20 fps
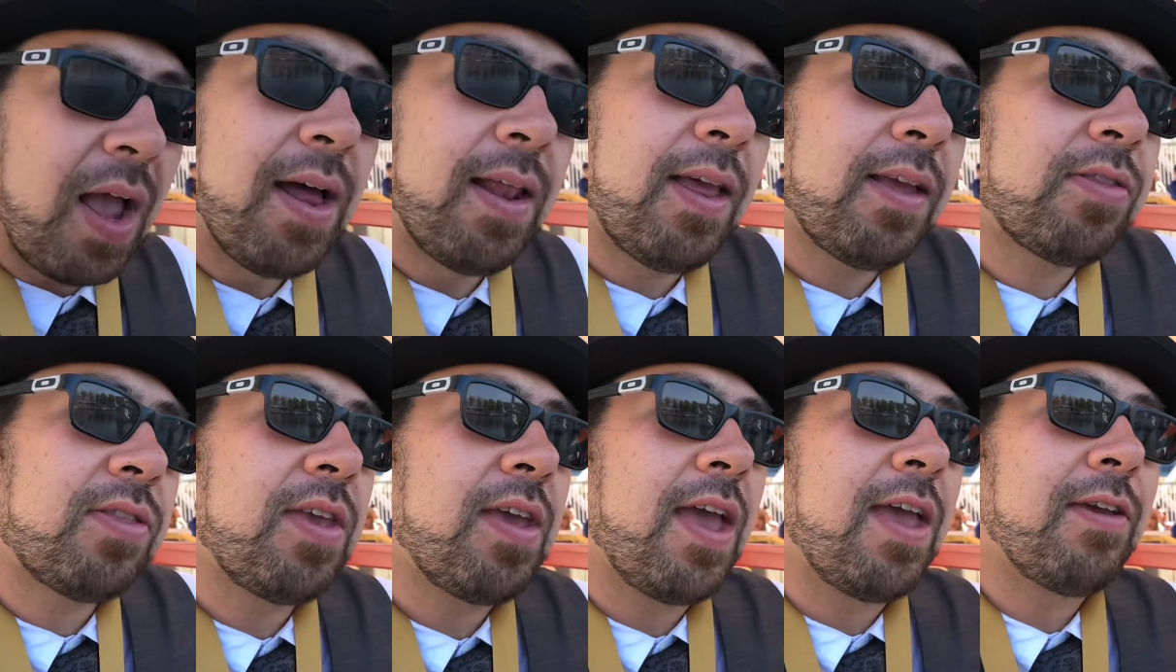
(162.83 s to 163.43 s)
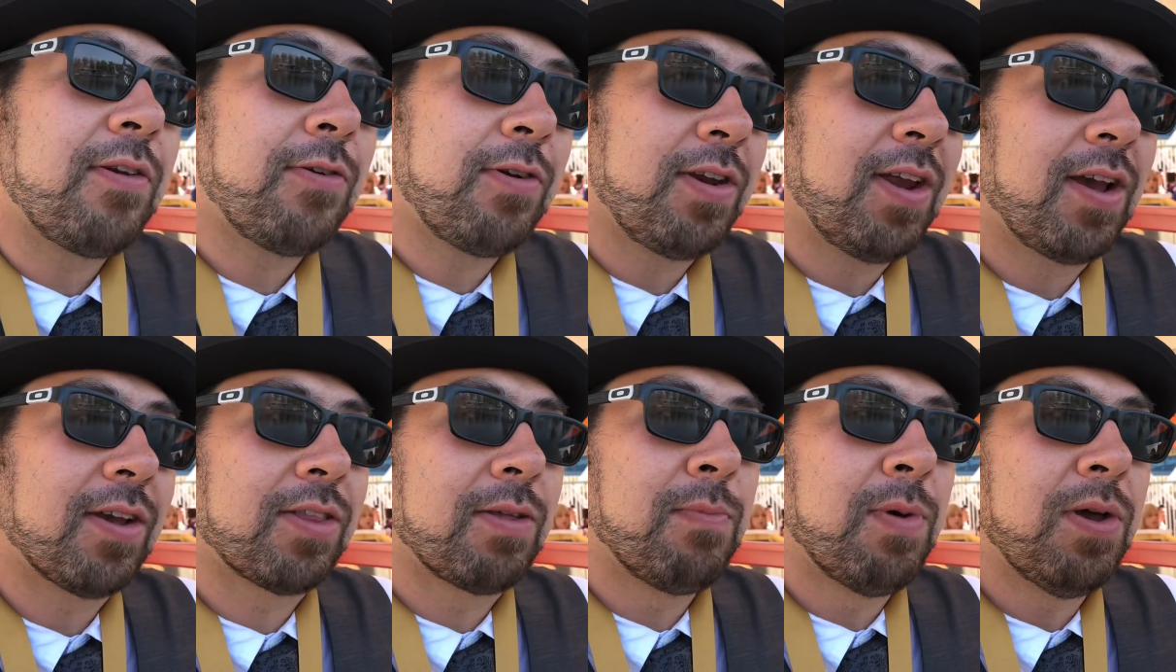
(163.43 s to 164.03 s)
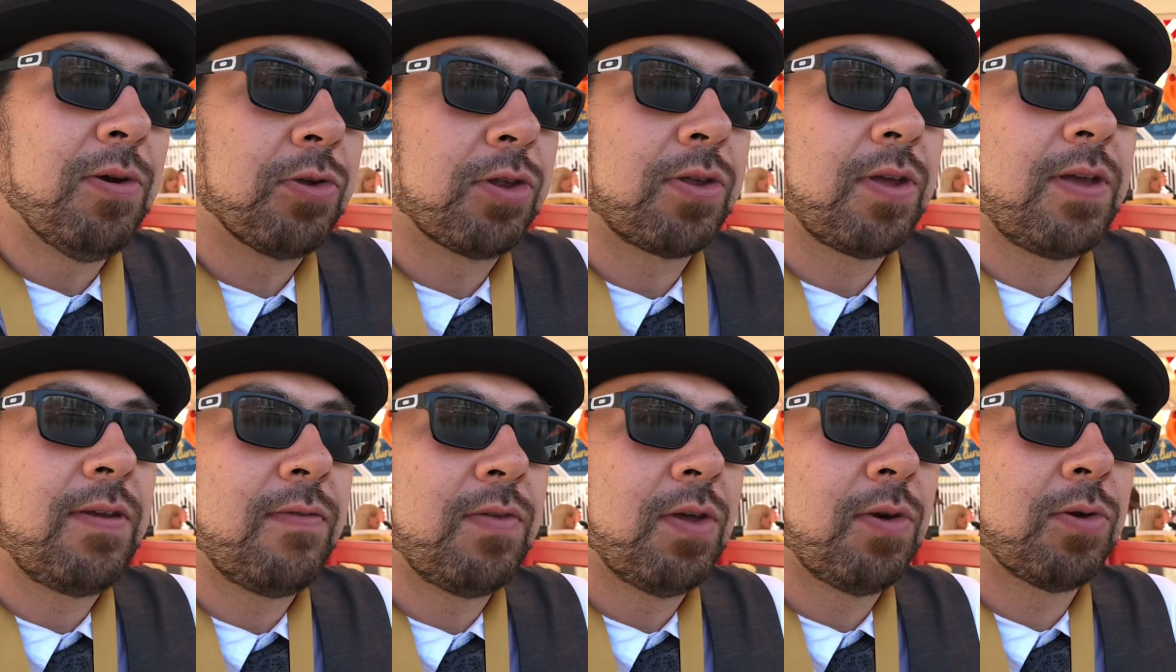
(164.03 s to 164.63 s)
I like the Angry Dog the most,
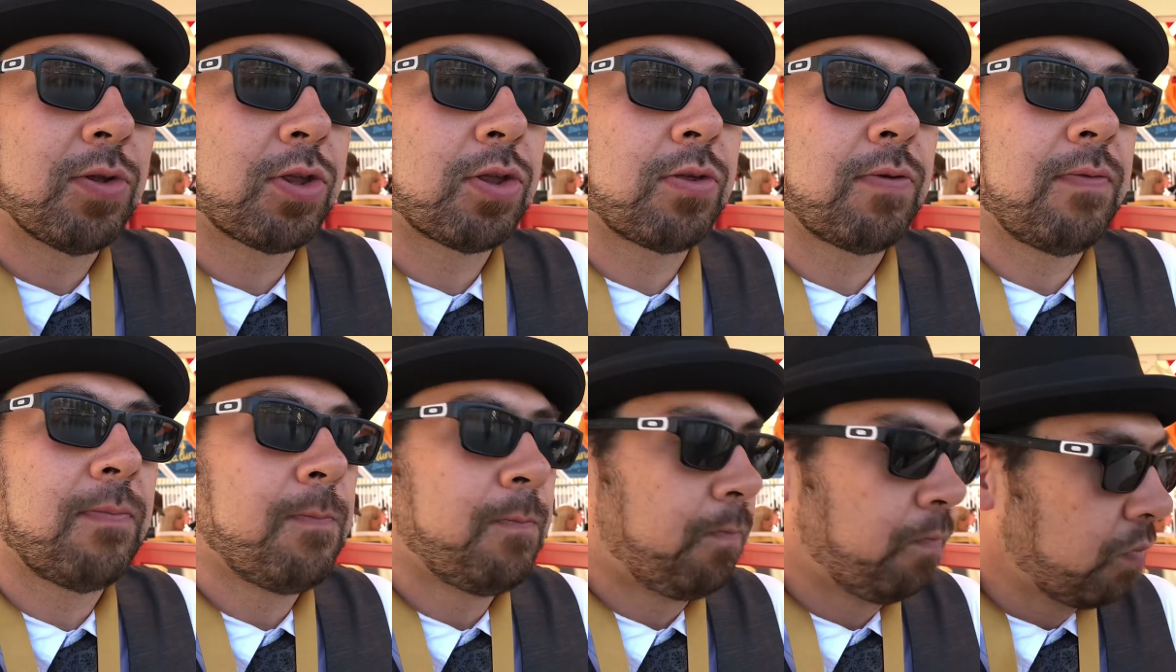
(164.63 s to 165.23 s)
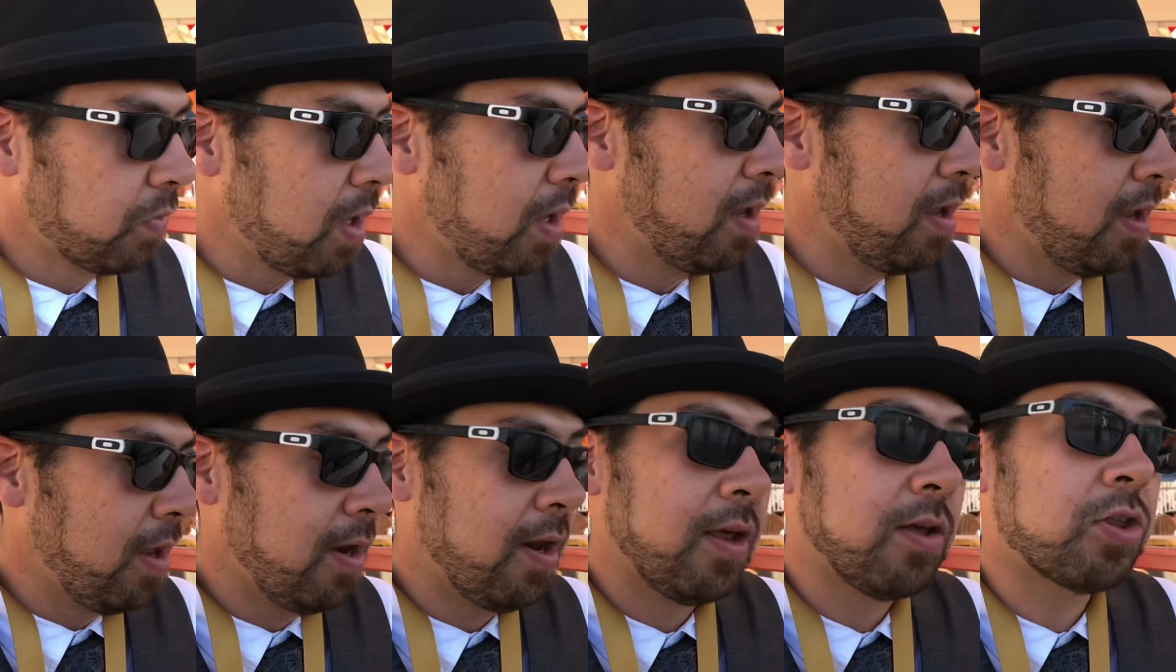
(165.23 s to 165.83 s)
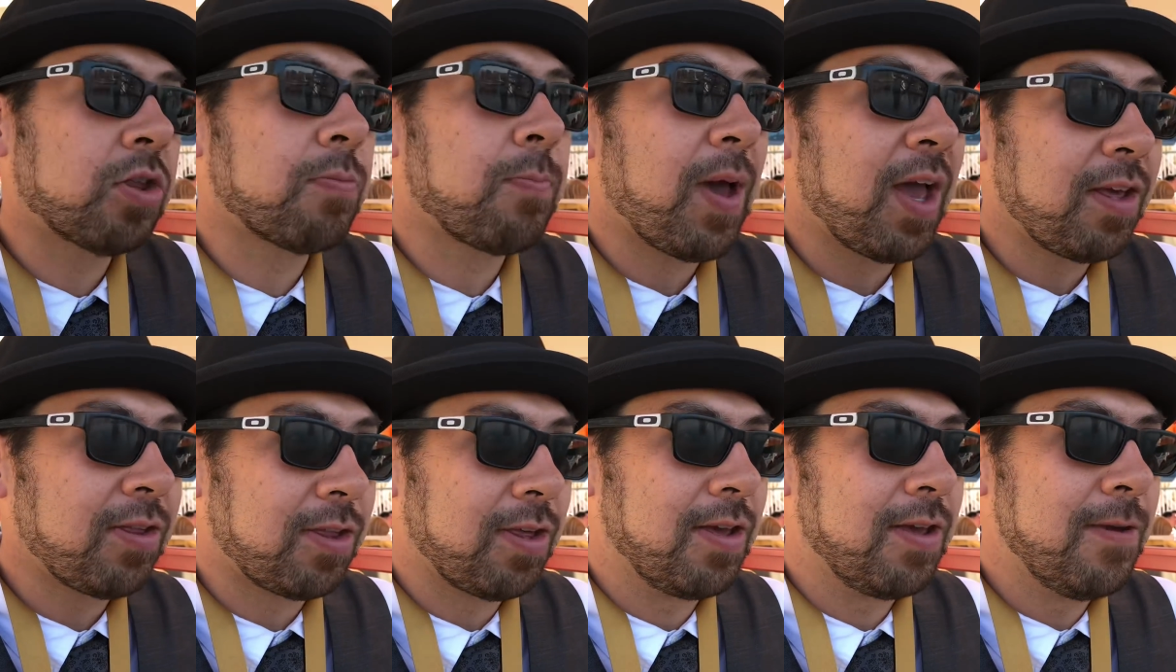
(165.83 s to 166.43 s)
even though it is
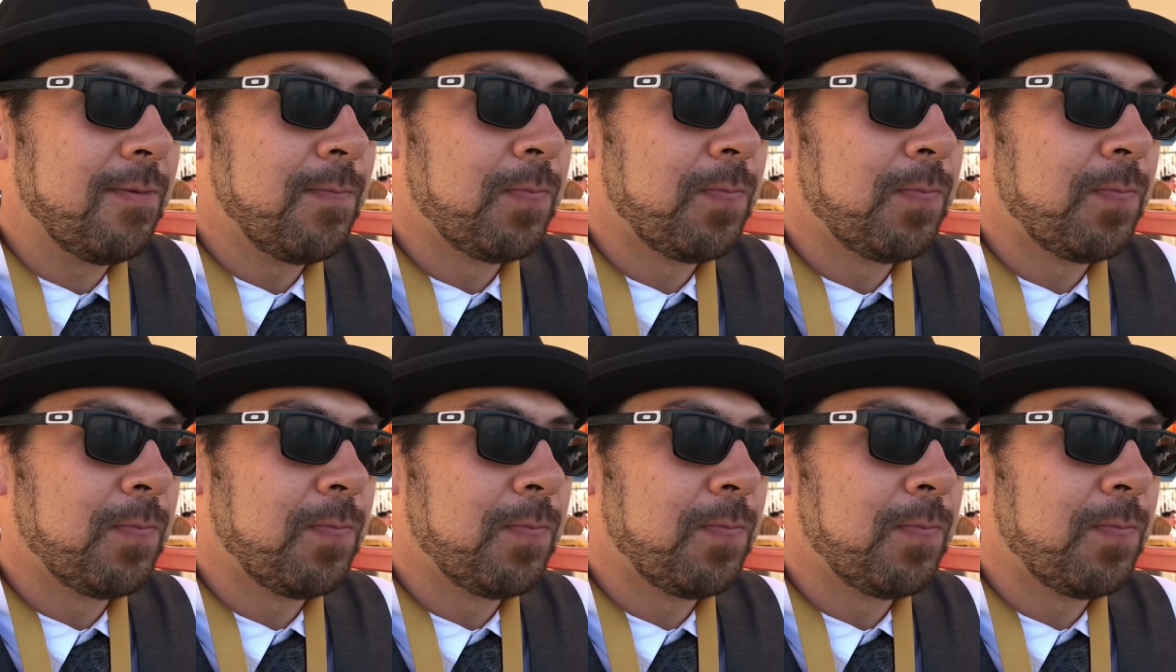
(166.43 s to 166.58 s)
spicy.